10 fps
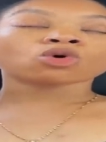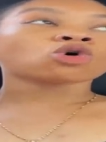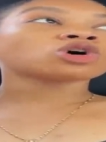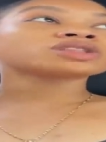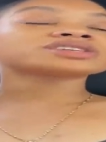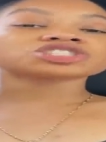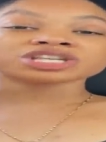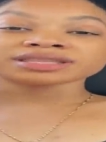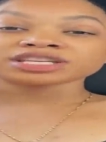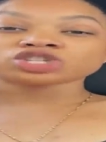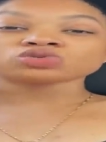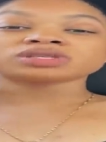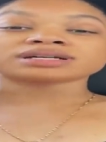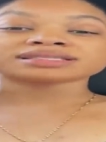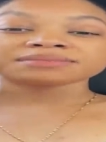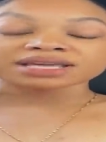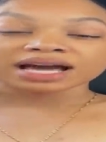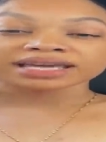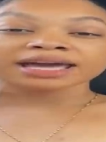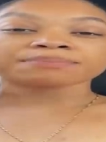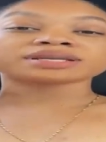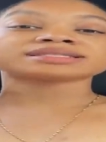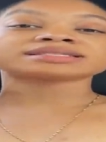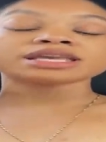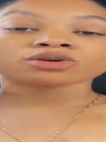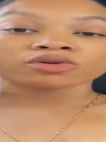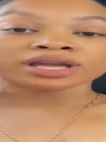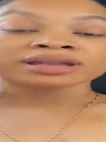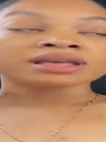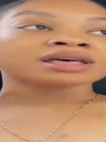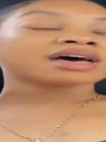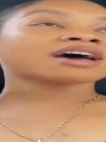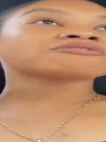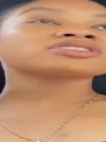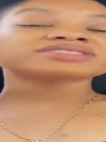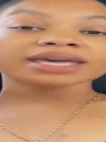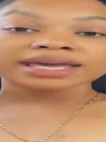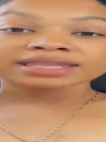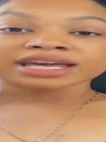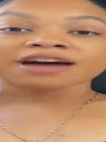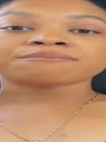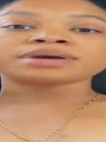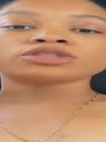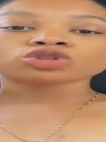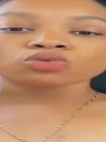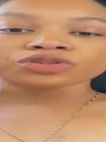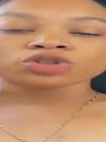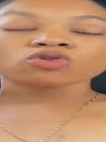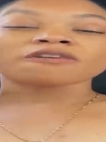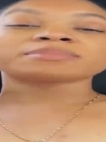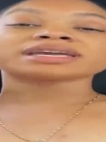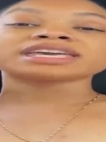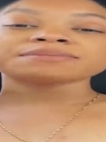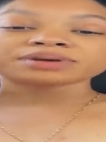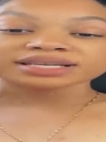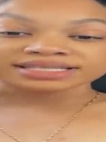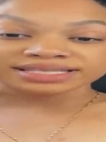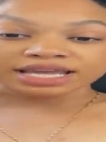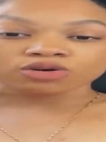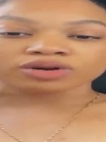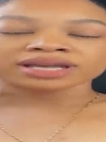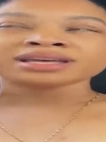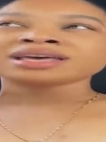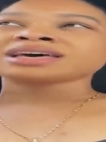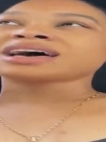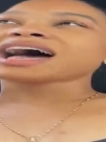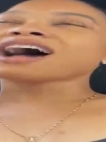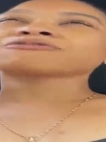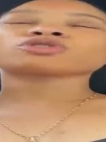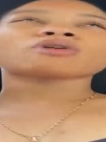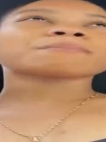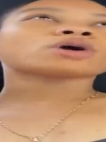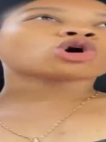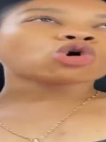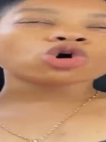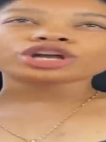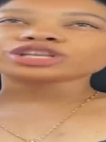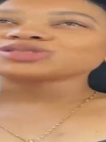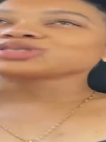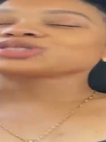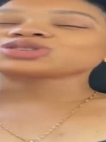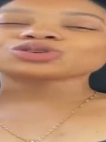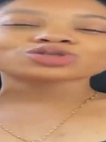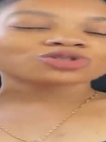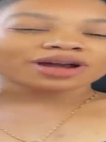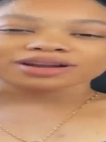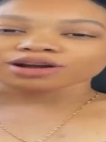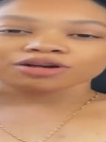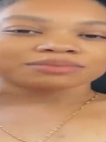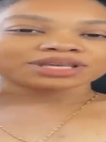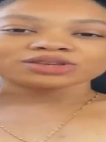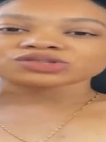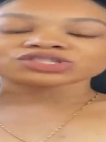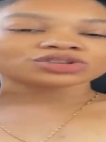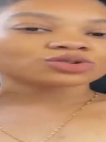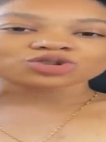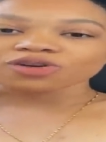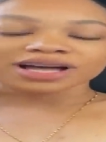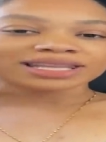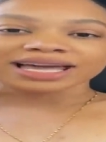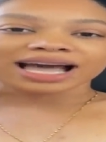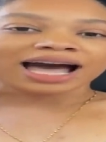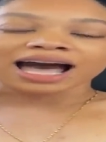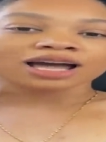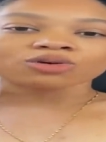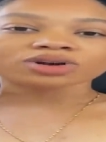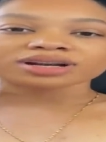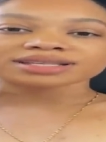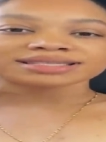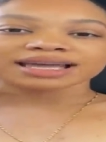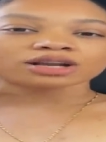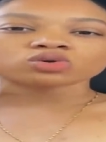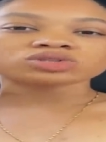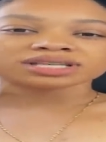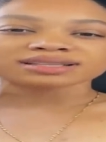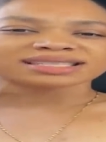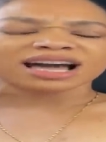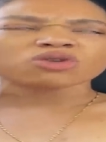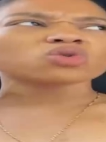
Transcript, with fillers: All the shit that you done to me, I kept it a secret. Everything that I've been through with you, I've been keeping a secret. After I'm gone, you still trying to hurt me. You still trying, like, I don't understand who does that.